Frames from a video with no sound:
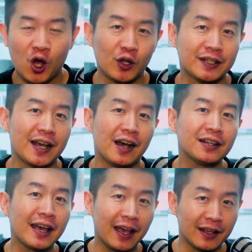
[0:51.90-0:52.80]
On the
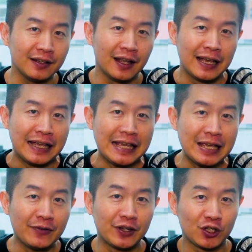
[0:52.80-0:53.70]
other hand,
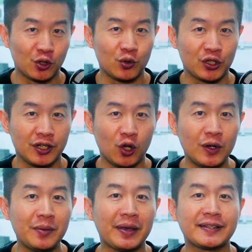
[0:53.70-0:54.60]
if the solution
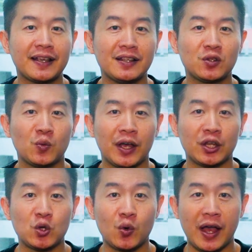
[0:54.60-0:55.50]
only makes sense
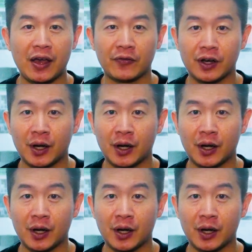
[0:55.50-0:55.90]
when you have